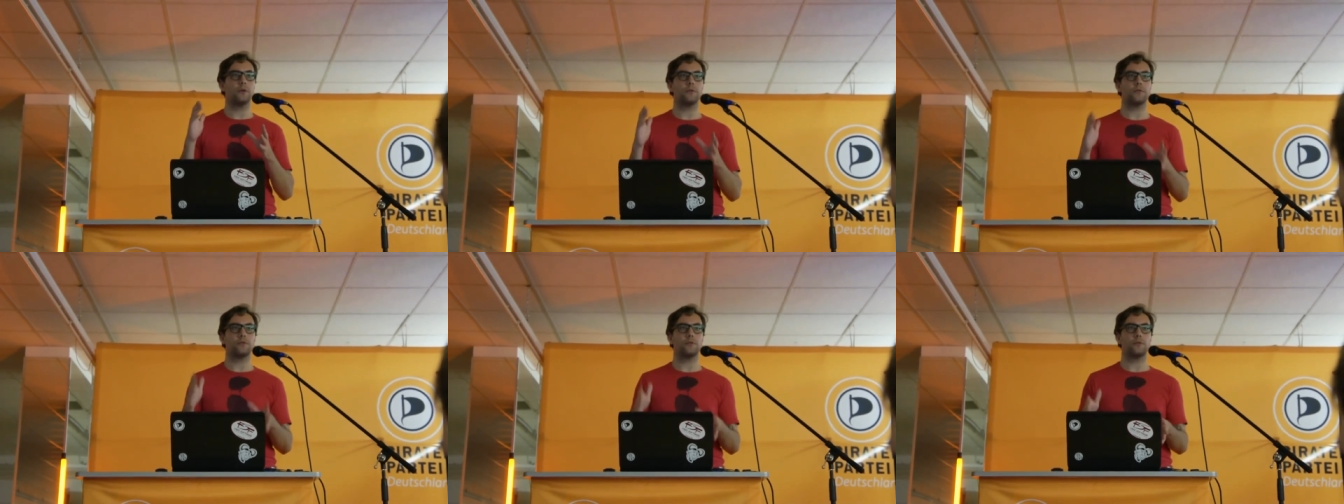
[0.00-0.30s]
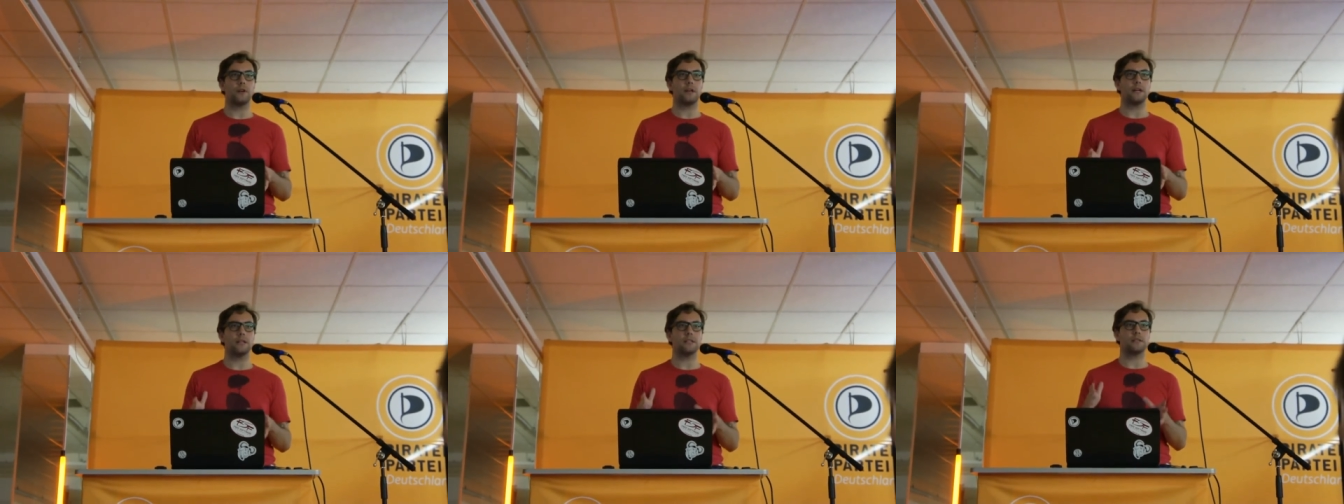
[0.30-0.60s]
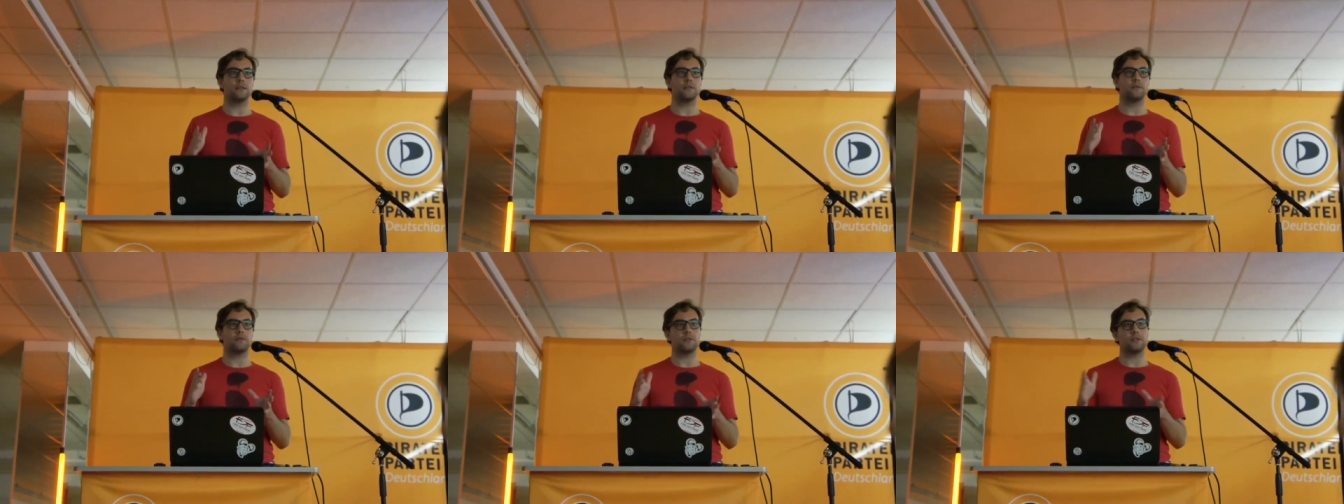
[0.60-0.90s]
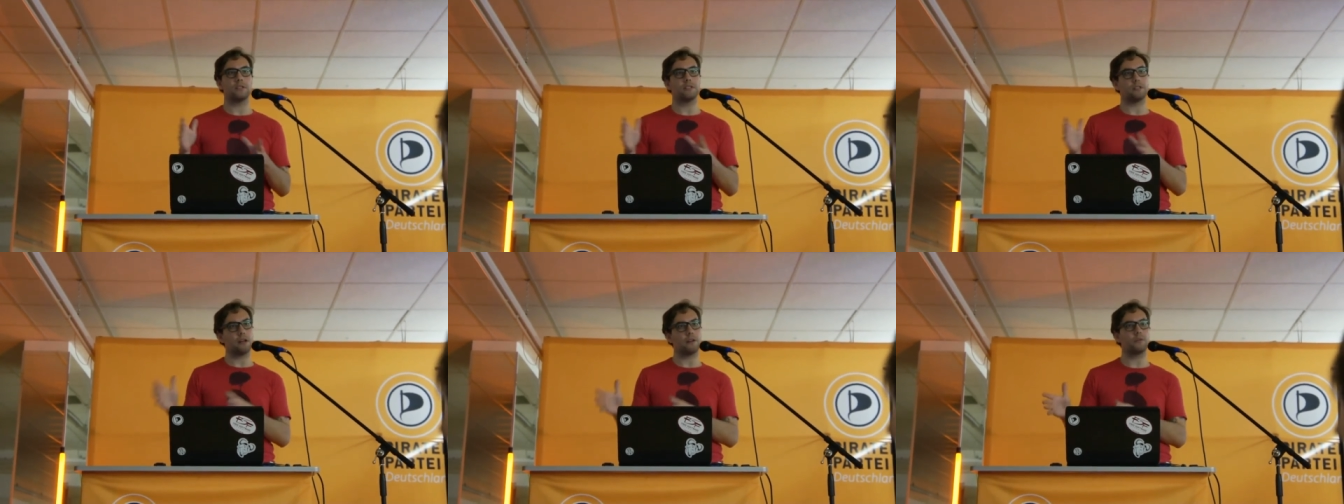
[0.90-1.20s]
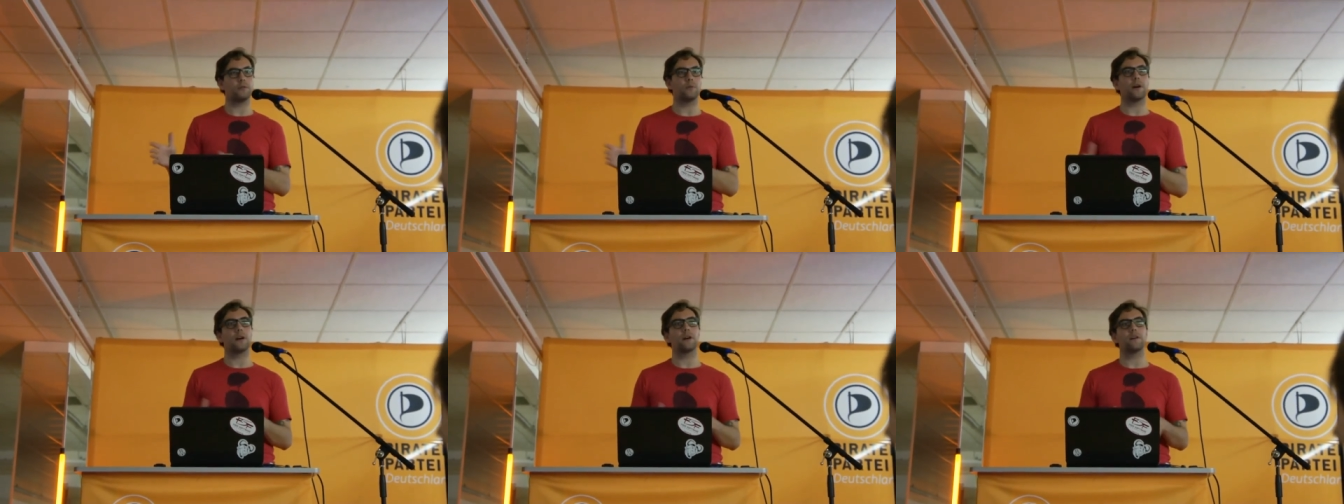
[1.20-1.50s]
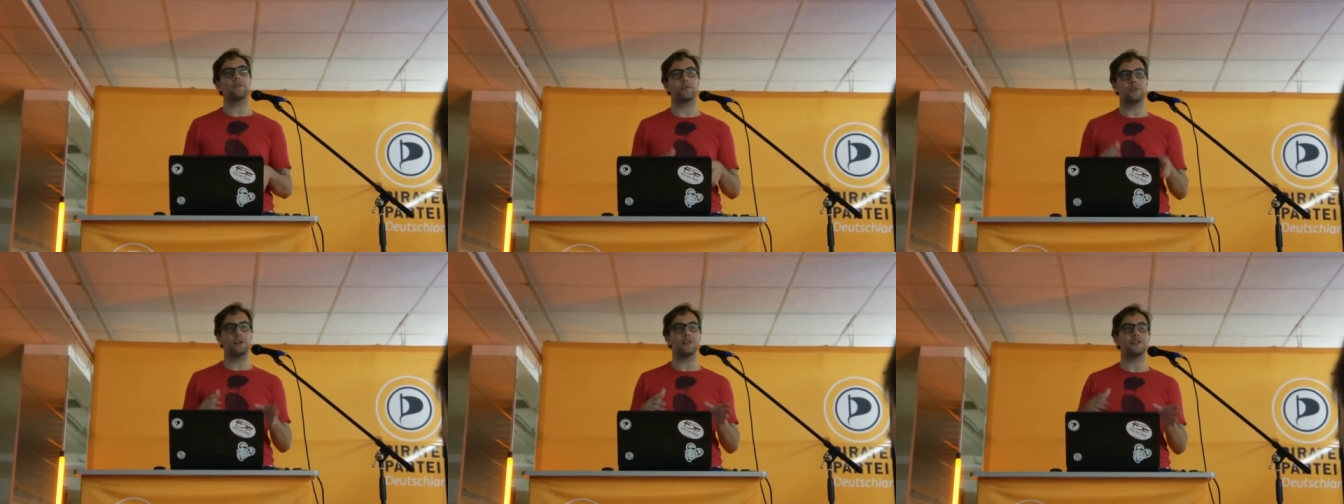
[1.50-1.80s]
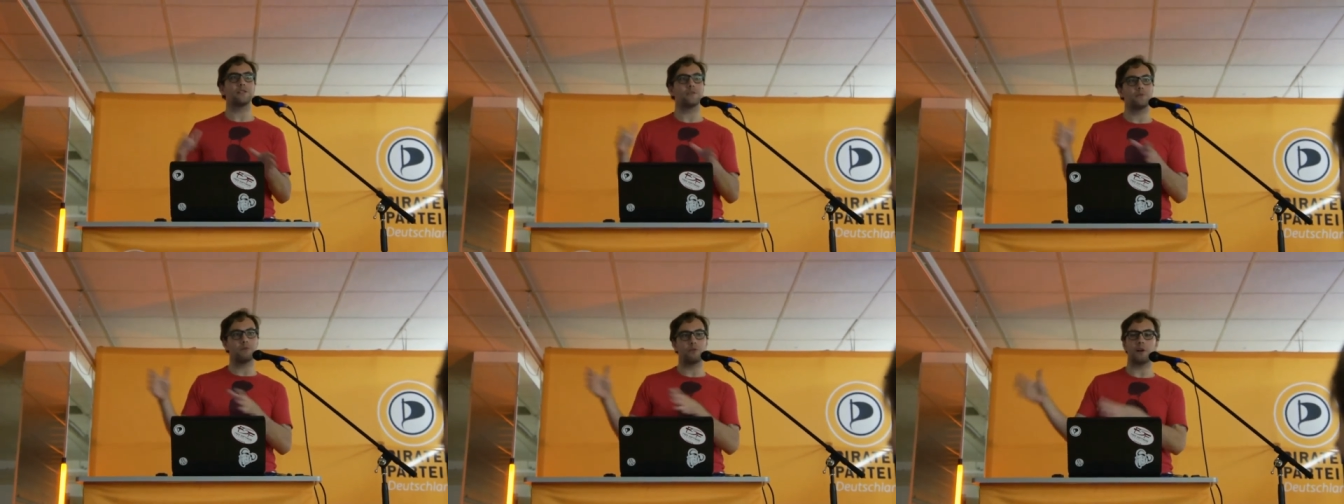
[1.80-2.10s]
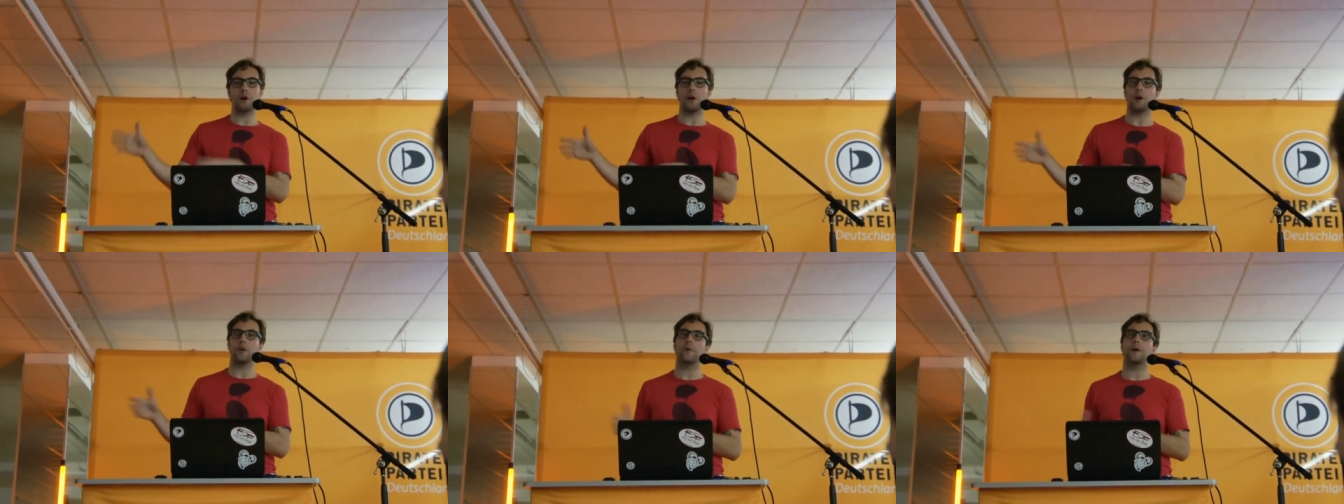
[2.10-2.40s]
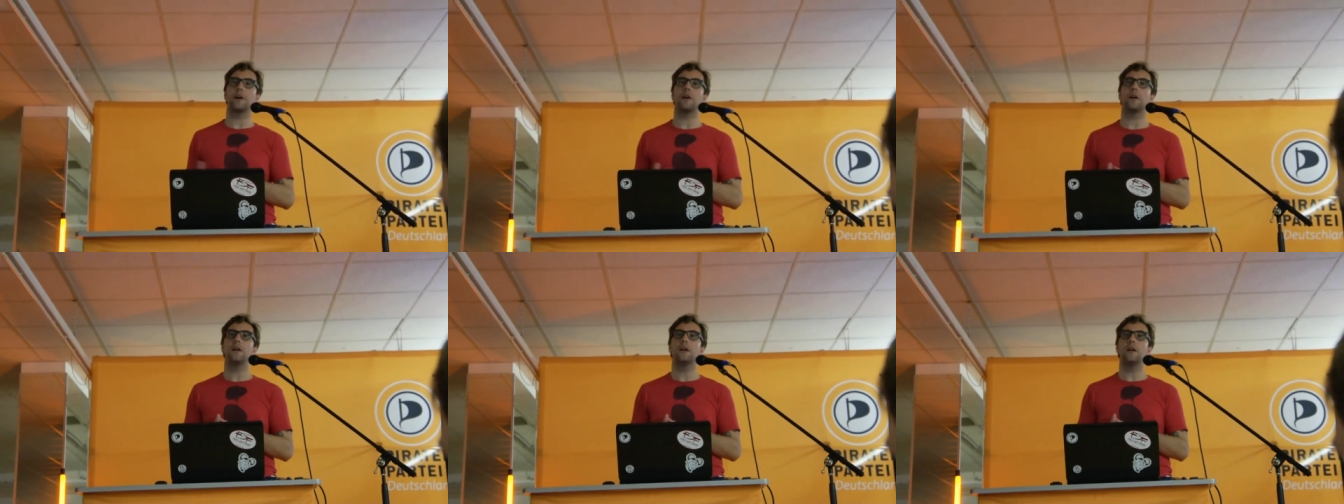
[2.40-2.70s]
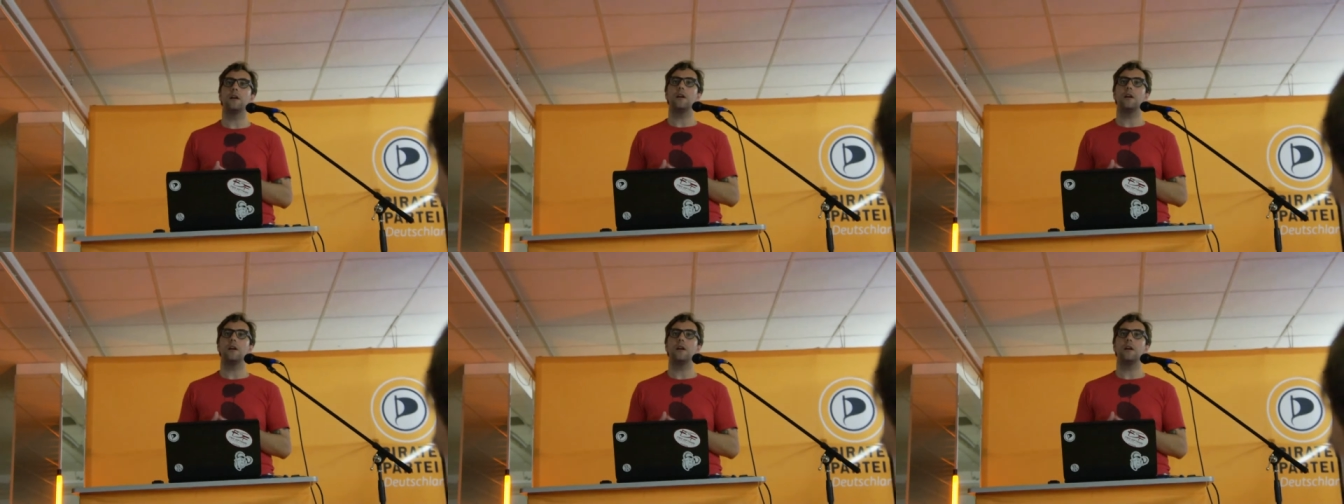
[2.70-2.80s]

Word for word: free as in free software, free as in free hardware.